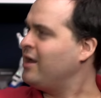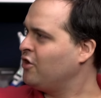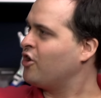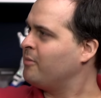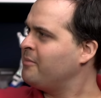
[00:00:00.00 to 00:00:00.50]
I
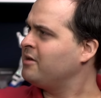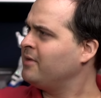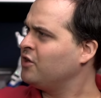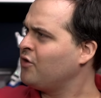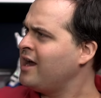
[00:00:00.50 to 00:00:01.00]
know Herb. I met him
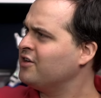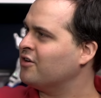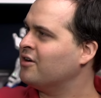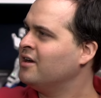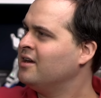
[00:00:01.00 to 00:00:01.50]
on
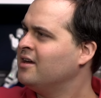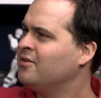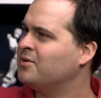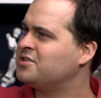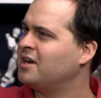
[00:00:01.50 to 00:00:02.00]
Grindr,
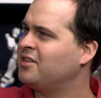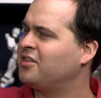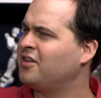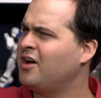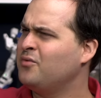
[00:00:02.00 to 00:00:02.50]
which I
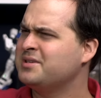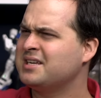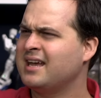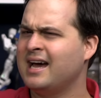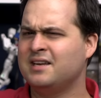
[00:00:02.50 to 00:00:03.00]
thought was
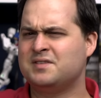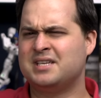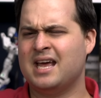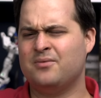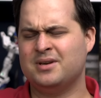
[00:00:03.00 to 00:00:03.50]
a kind of
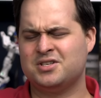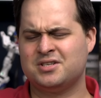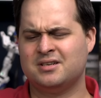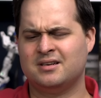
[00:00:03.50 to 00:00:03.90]
sandwich.